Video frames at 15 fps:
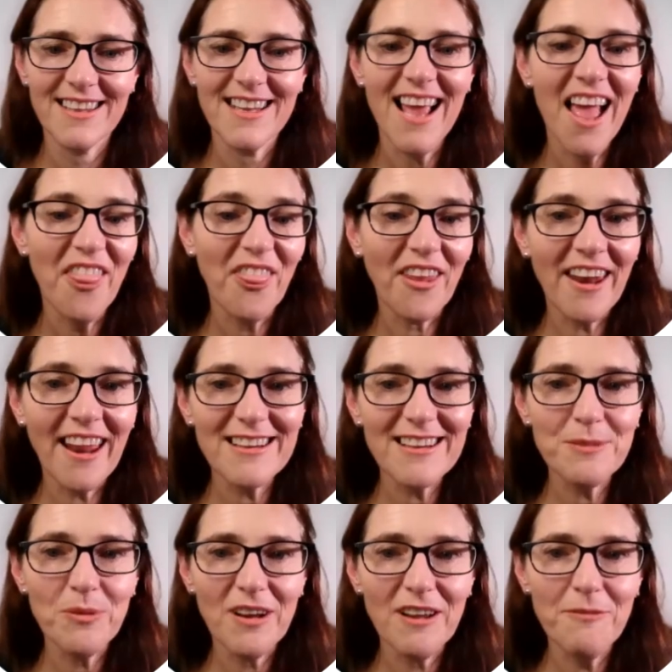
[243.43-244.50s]
The next
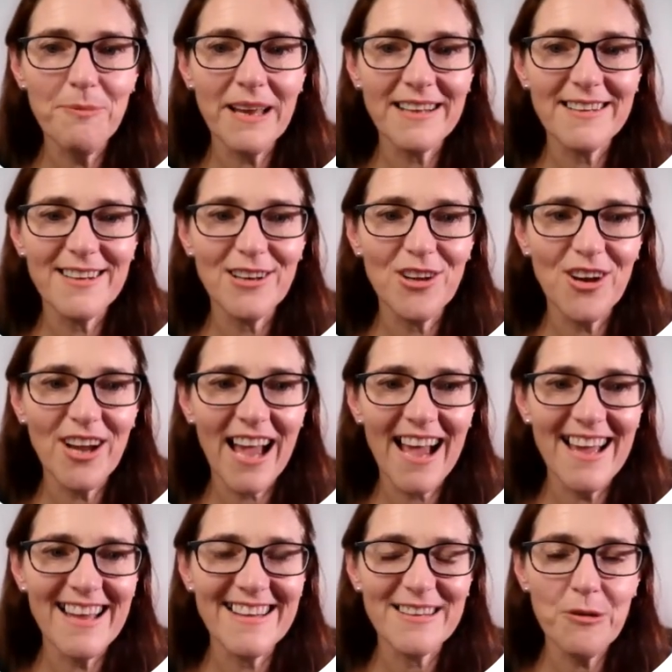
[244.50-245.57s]
one I've picked to look at
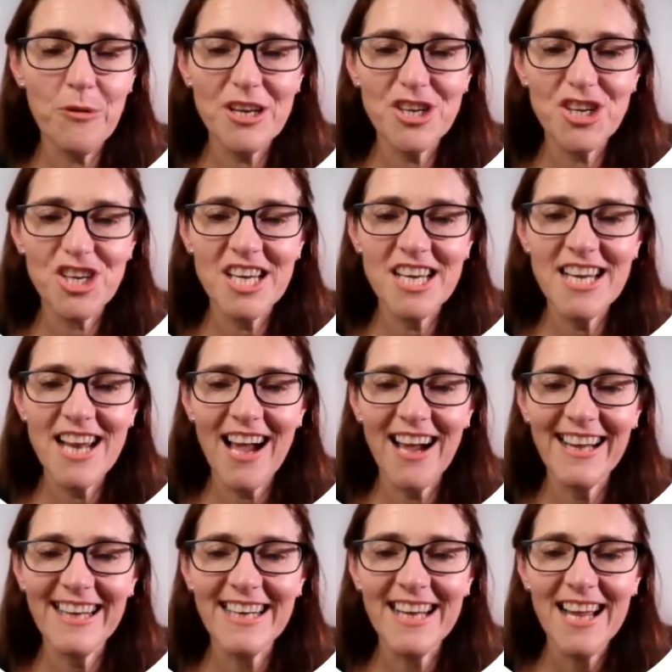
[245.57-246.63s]
is question
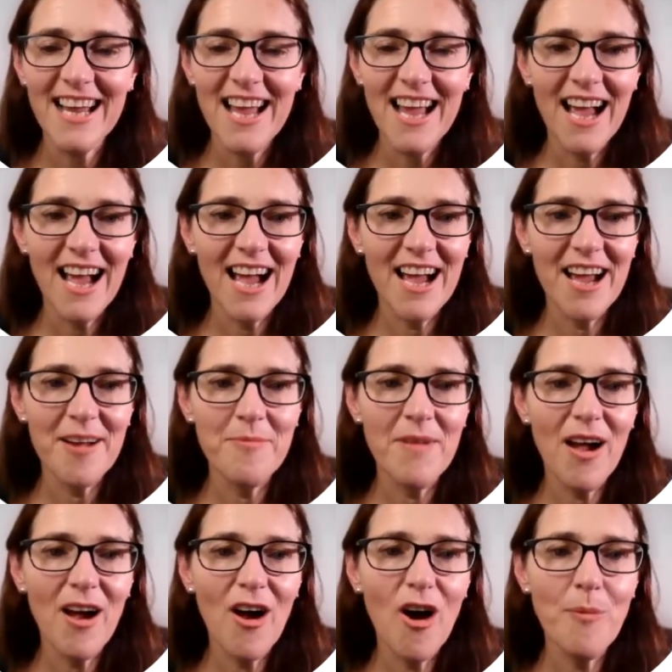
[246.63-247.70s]
9.
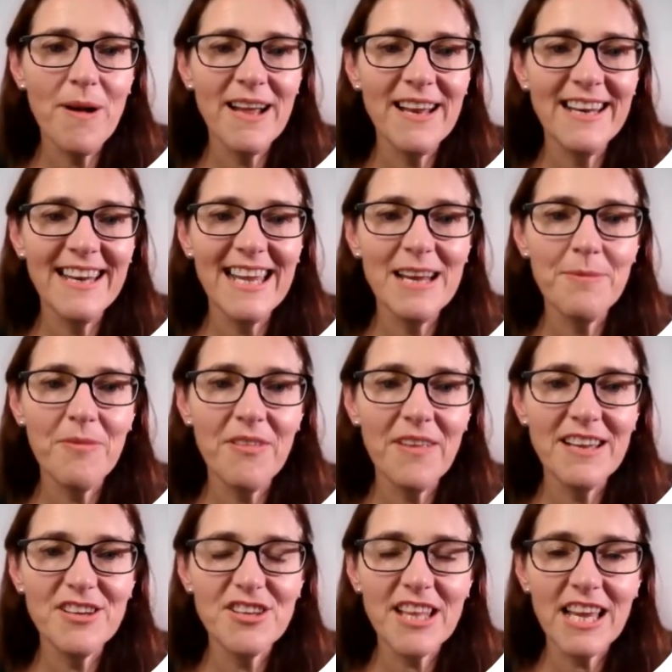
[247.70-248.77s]
Harper and Liam each
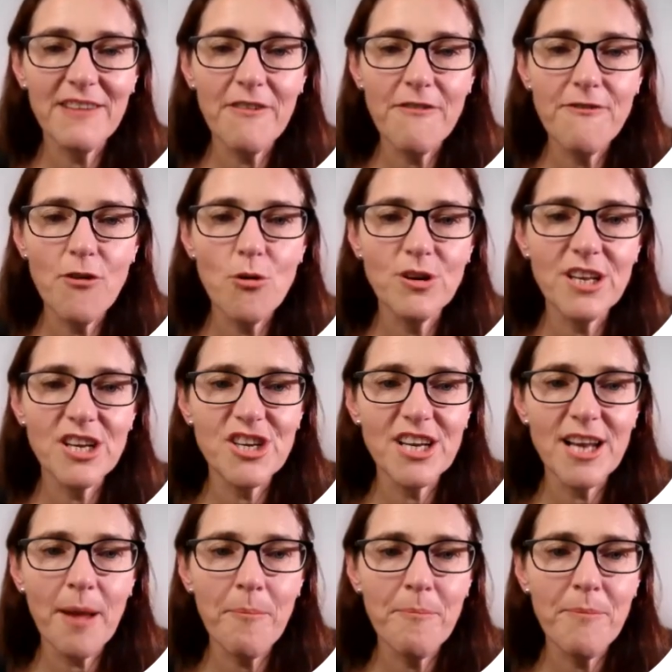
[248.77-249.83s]
think of a 4-digit
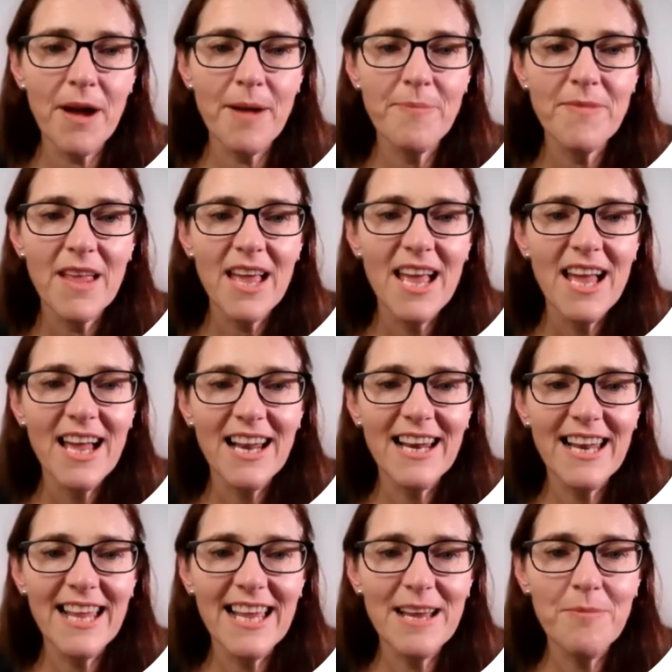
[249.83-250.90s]
number.
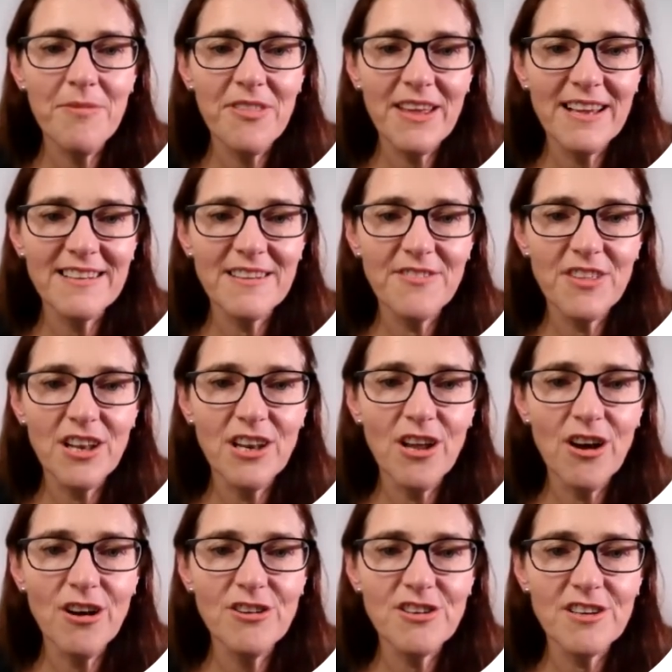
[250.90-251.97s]
Liam thinks of the
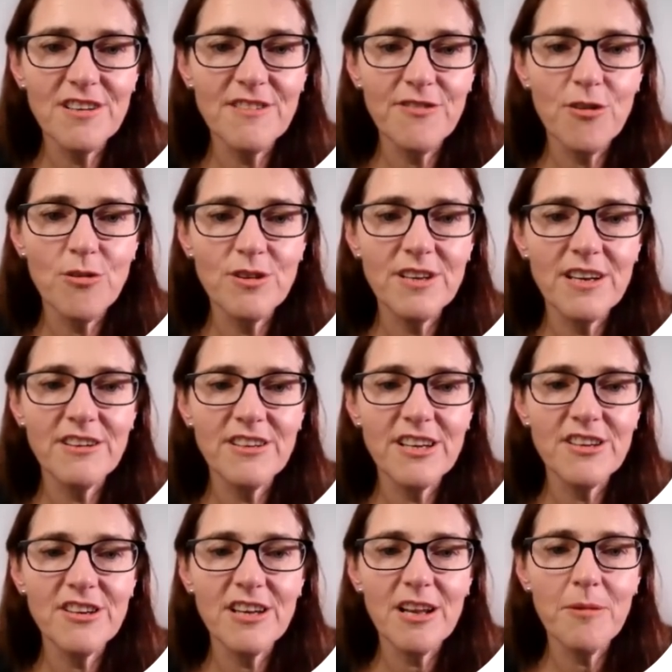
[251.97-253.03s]
largest
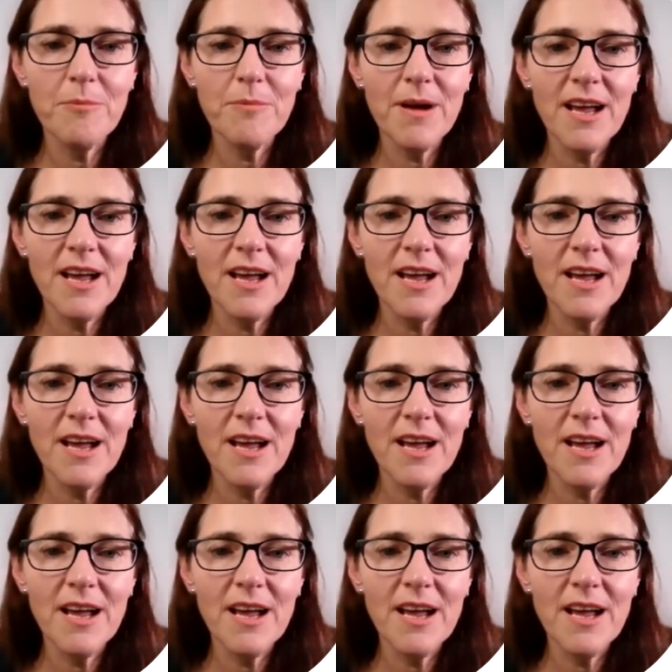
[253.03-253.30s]
4-digit number